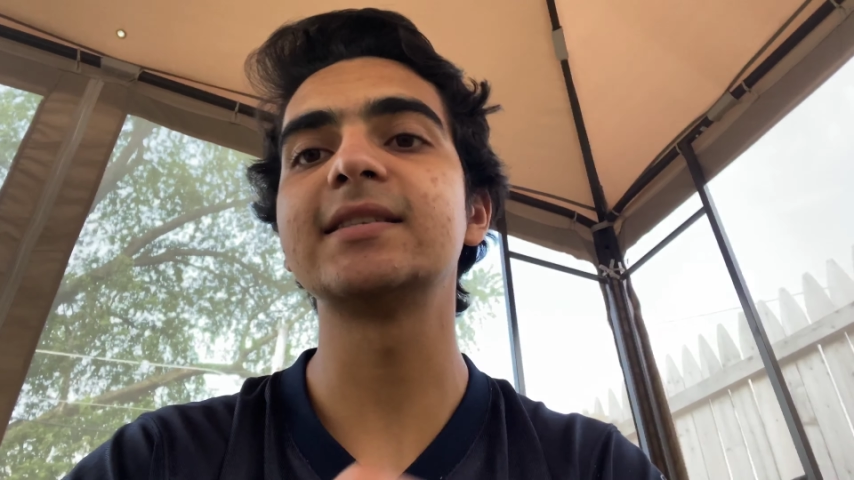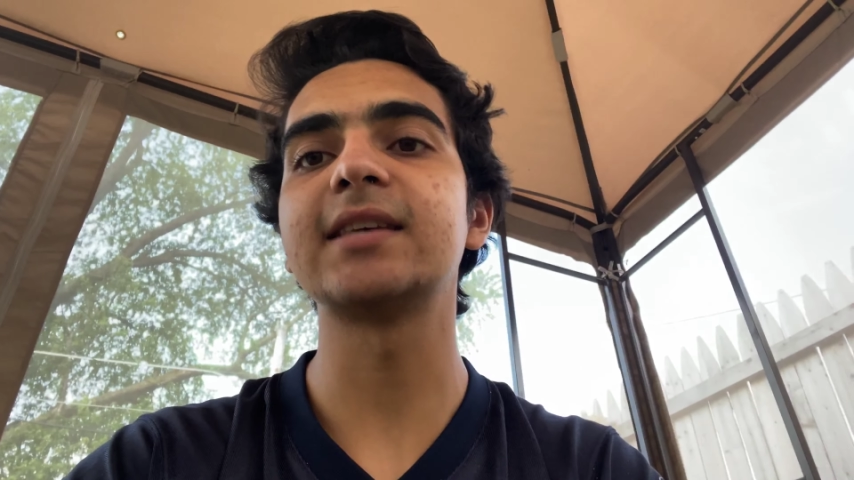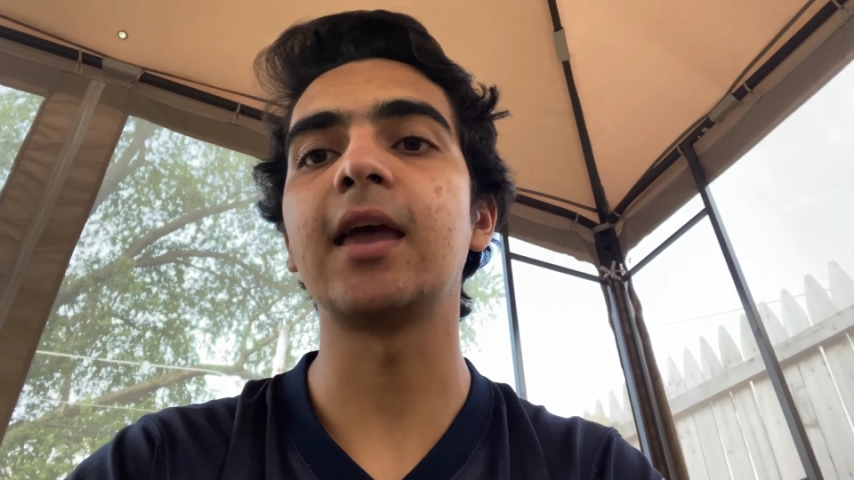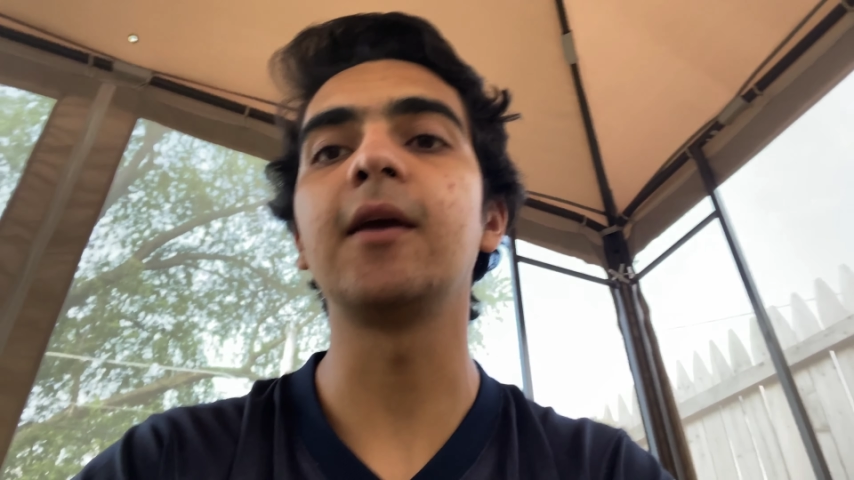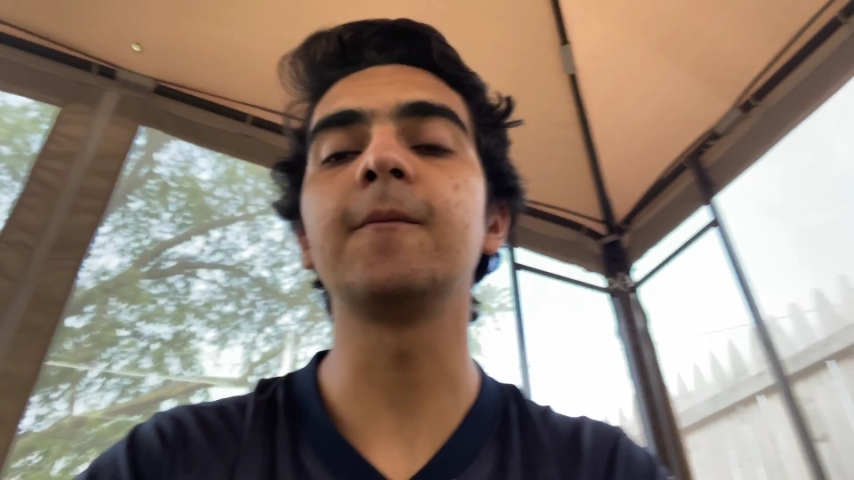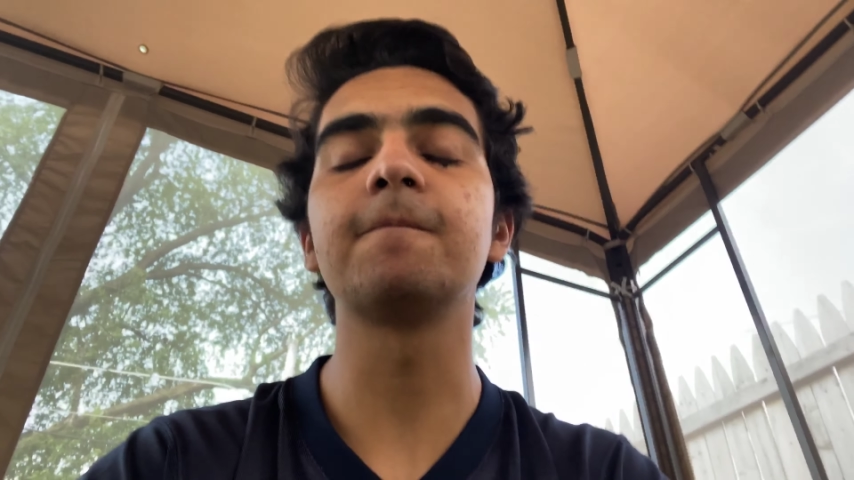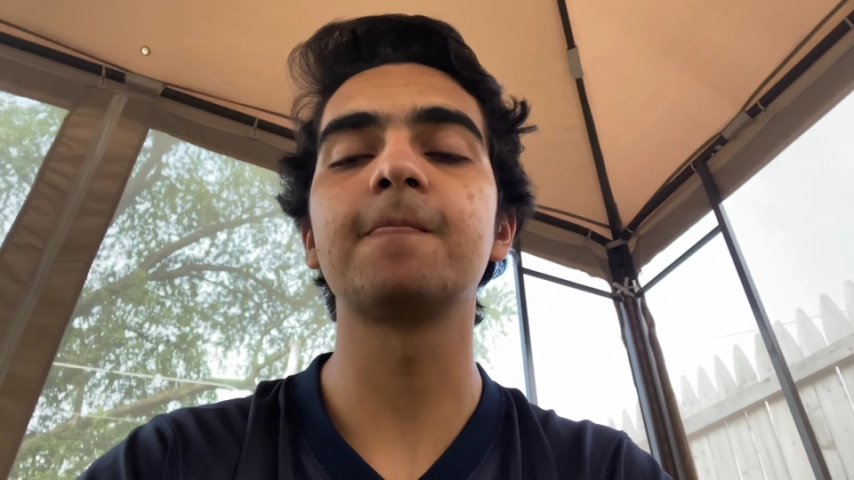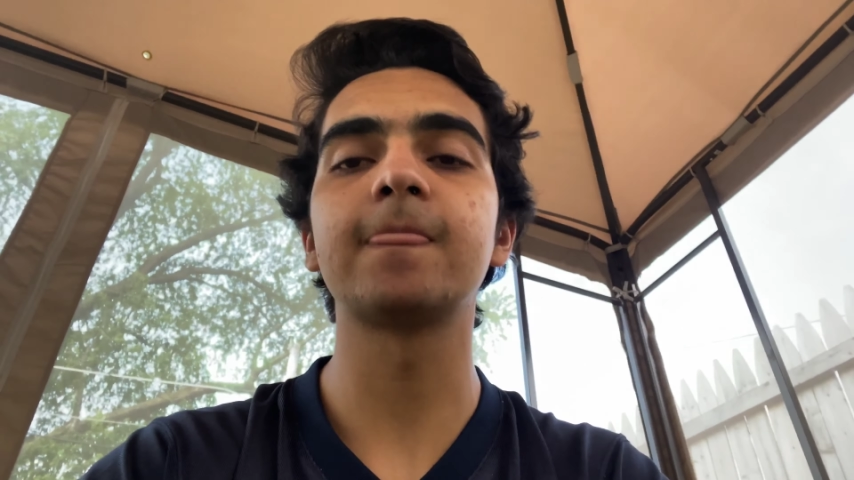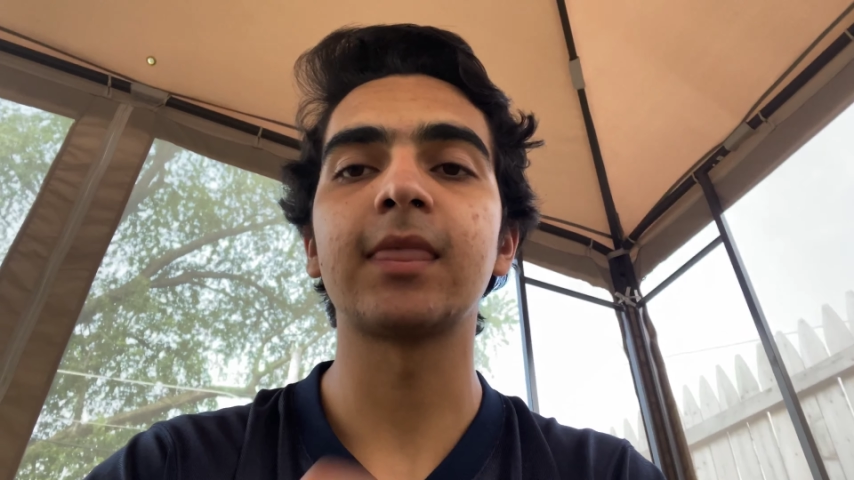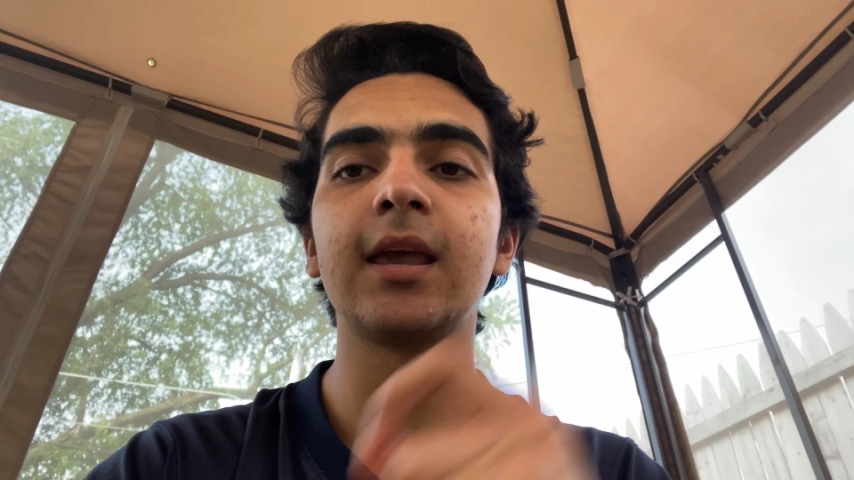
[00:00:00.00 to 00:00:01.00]
say,
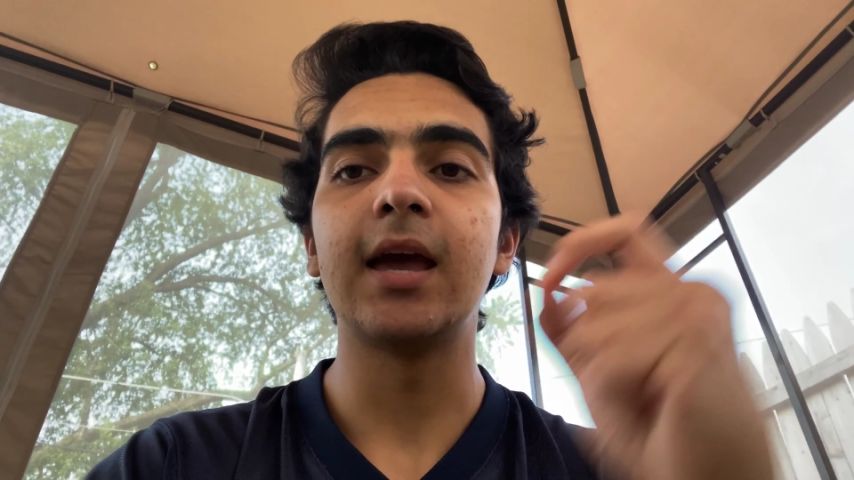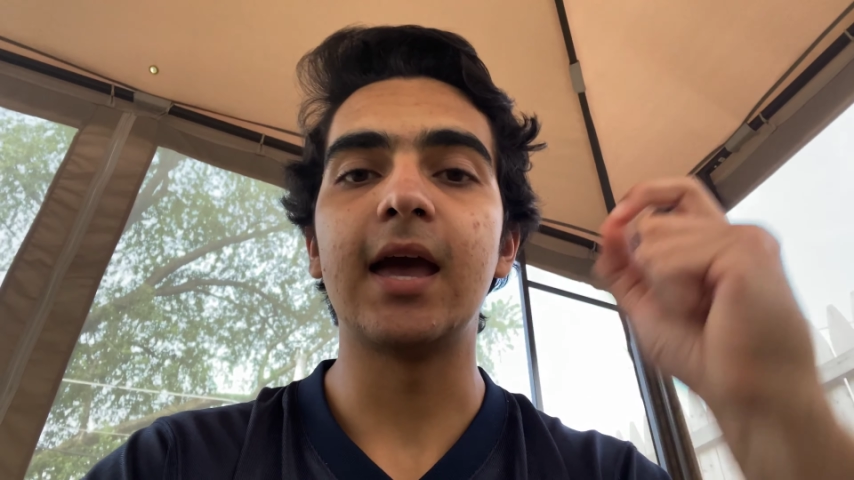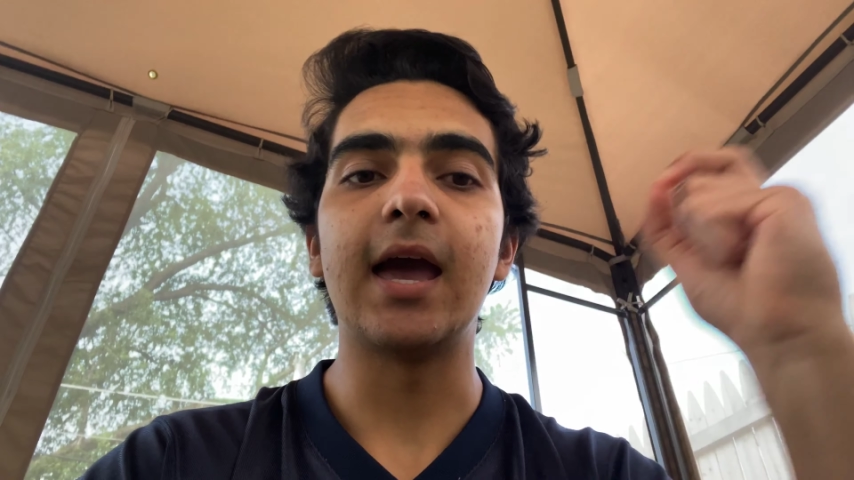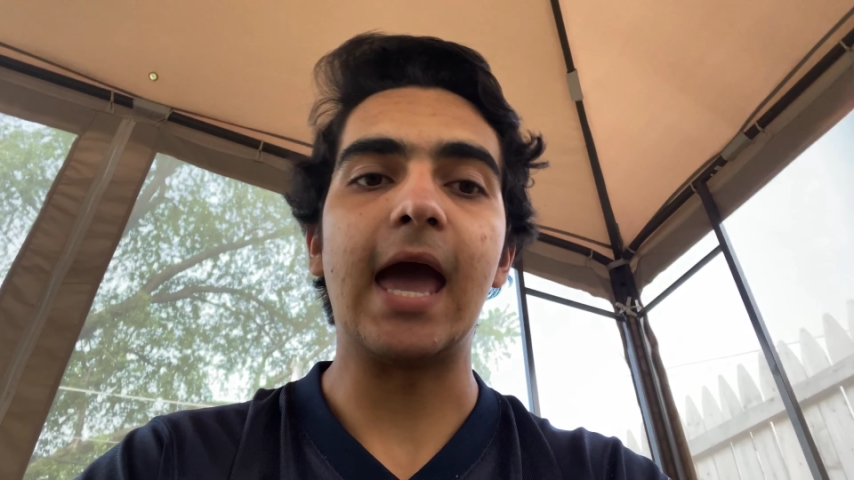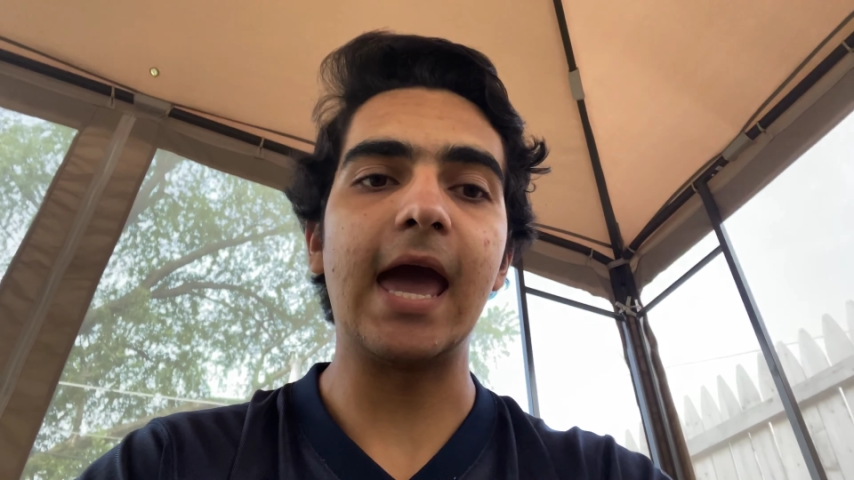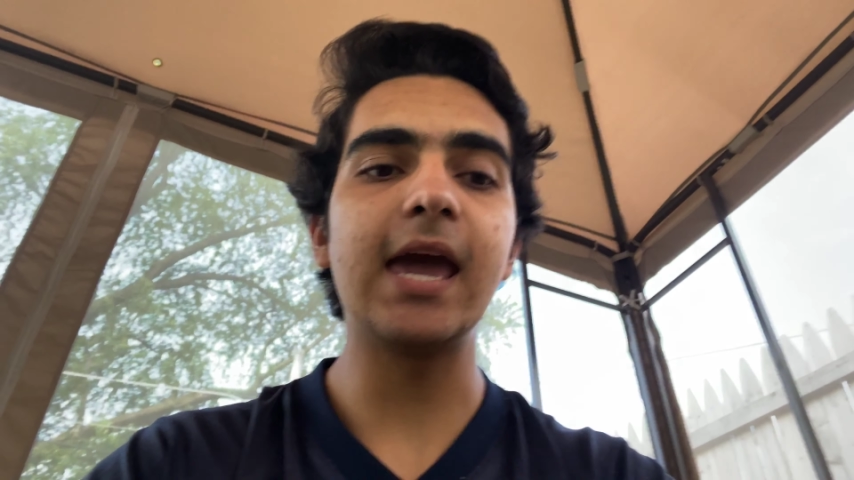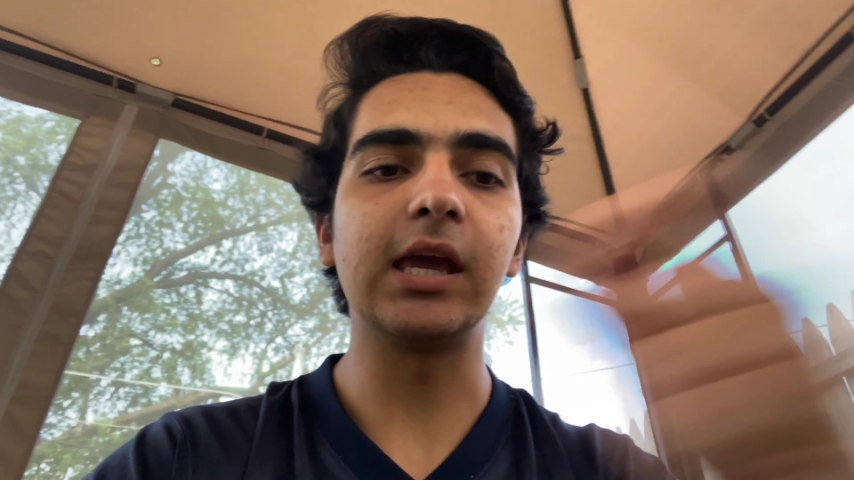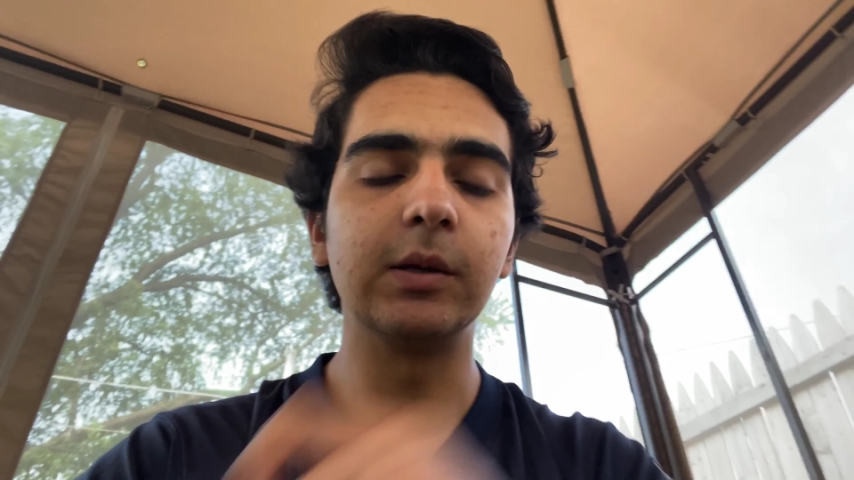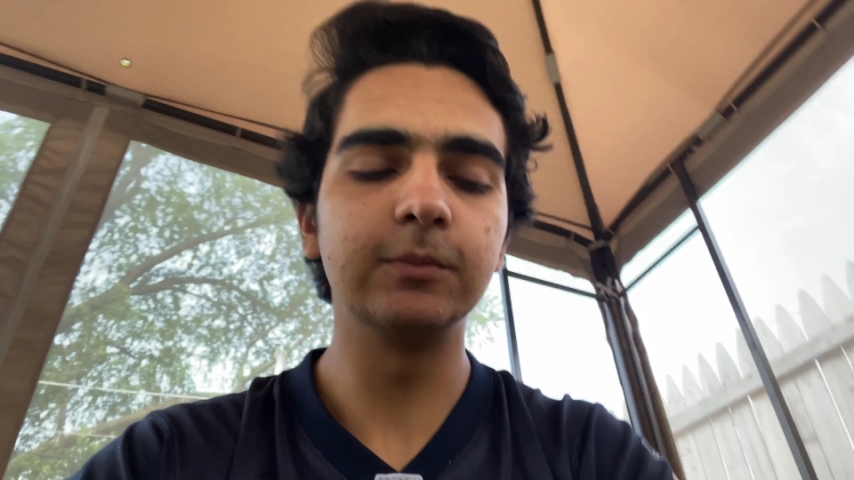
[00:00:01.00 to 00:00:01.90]
hey,